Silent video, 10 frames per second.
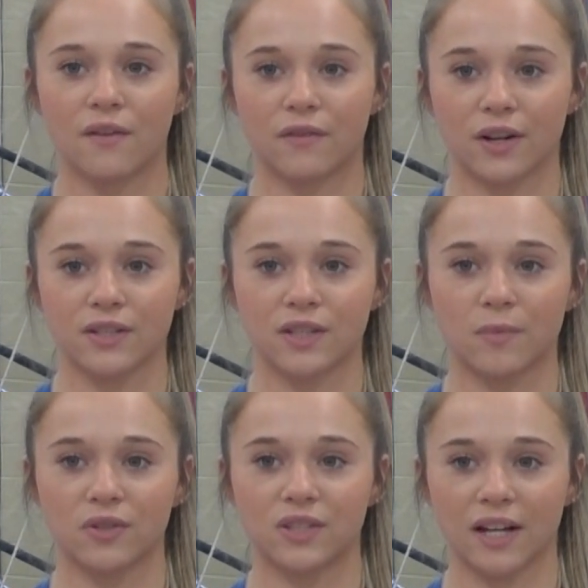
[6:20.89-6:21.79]
First,
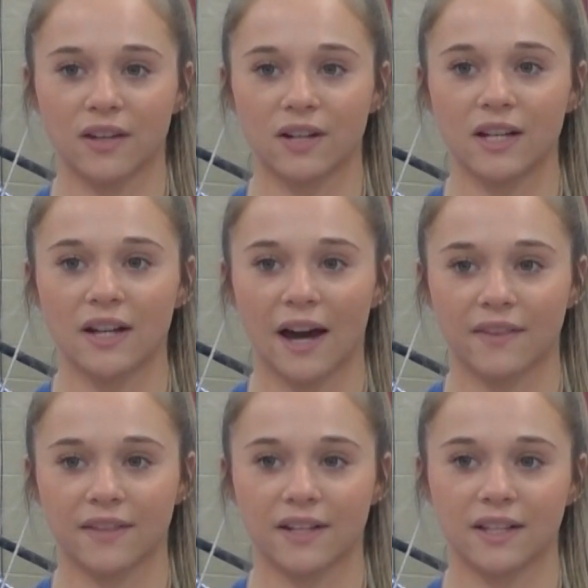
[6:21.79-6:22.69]
the most decorated
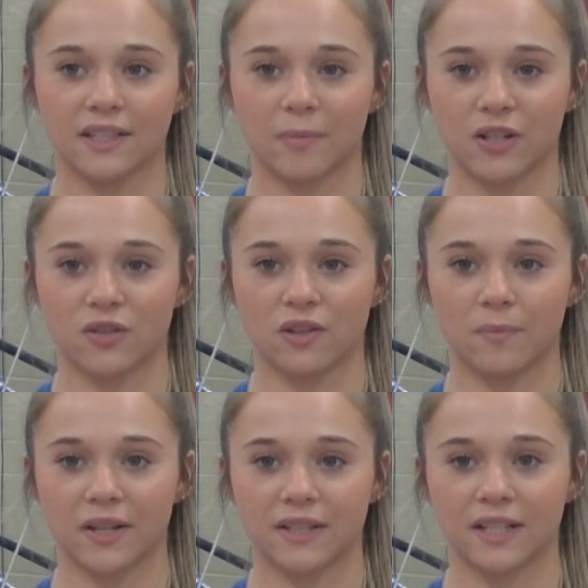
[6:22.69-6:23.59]
athlete in Special
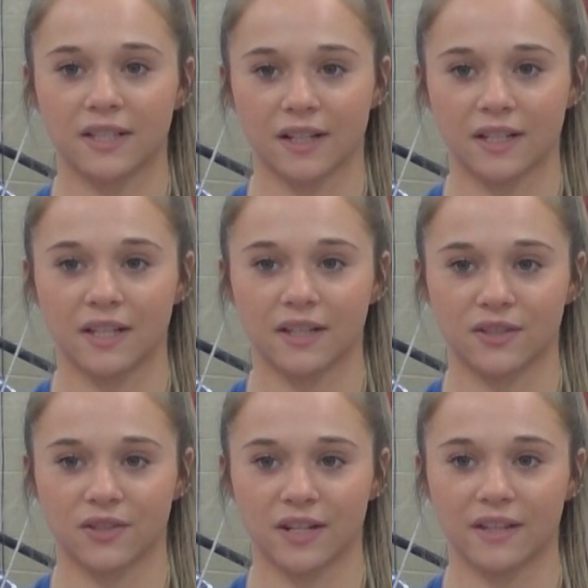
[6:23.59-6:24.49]
Olympics Kentucky
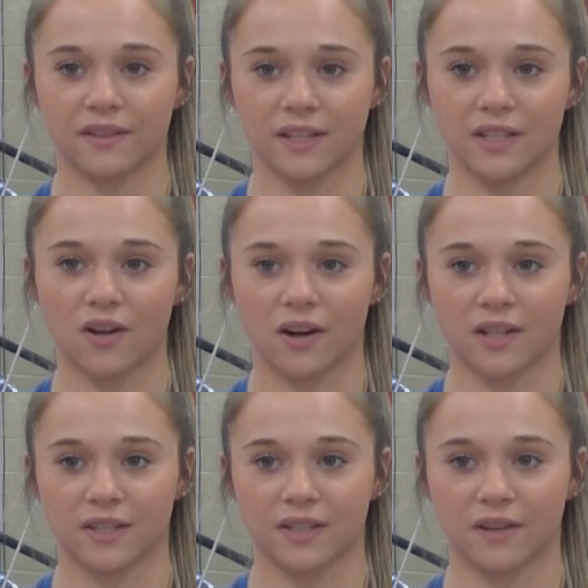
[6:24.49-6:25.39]
history, Lee
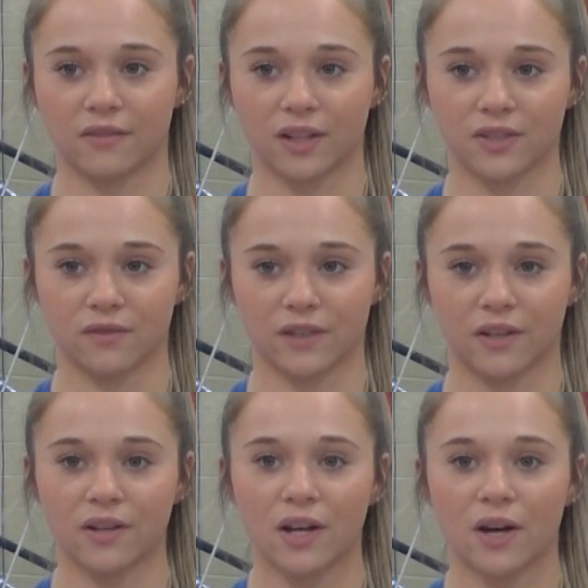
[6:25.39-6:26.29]
Dawkins of
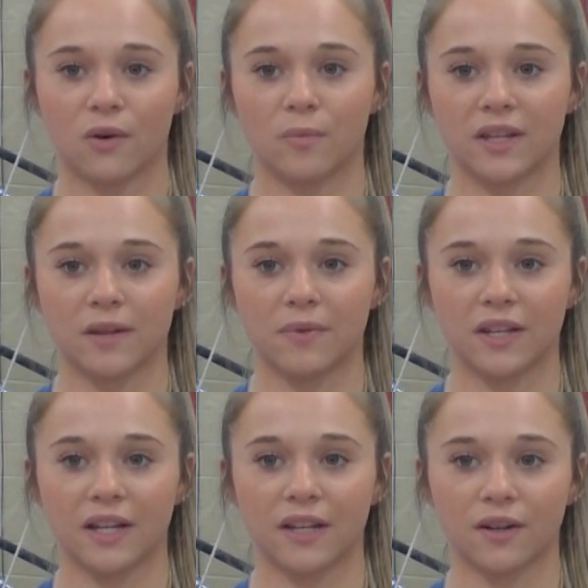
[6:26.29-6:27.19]
Russellville, will be
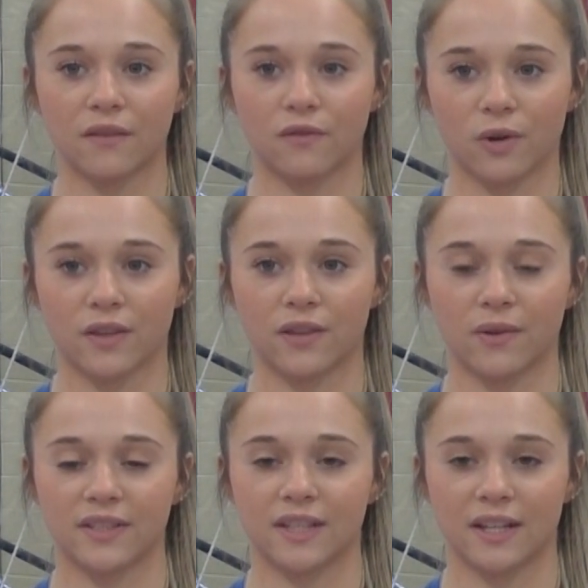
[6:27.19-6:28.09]
competing in her fourth
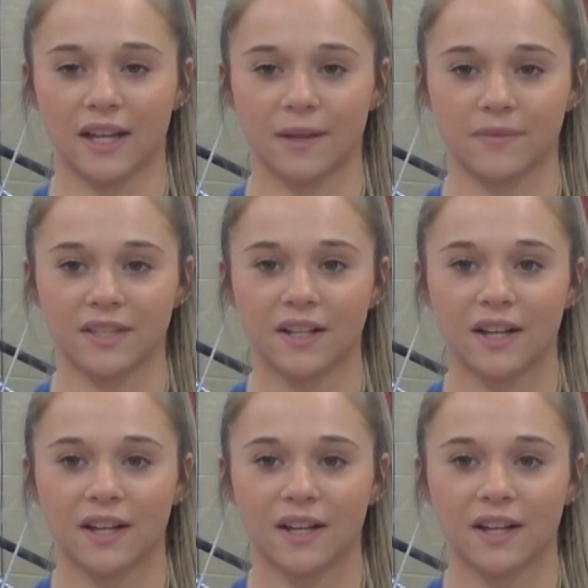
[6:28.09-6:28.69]
USA Games.